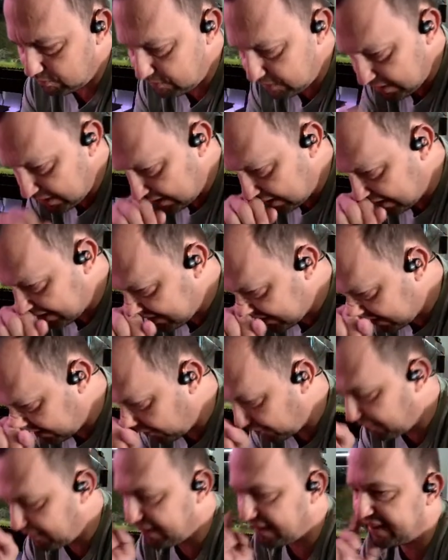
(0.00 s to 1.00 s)
That's
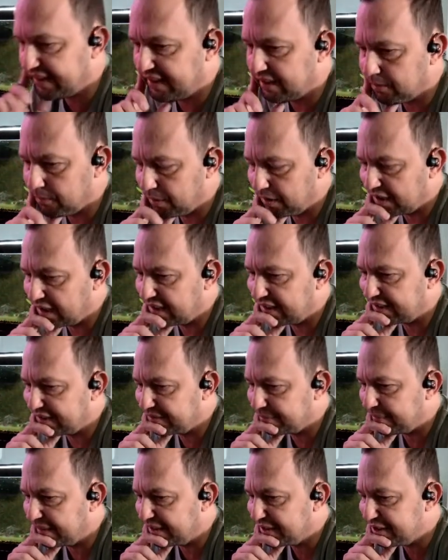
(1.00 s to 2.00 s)
another thing I need to work on is
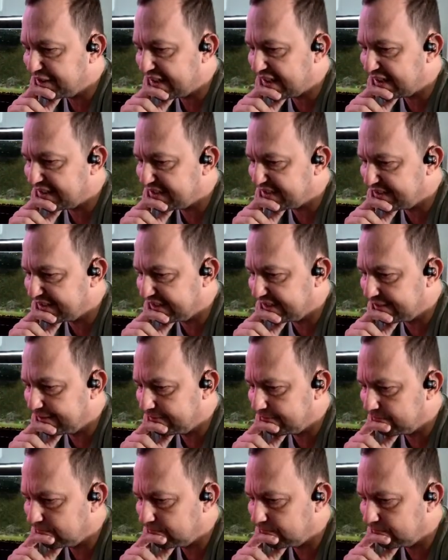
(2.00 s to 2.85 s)
my chat scene.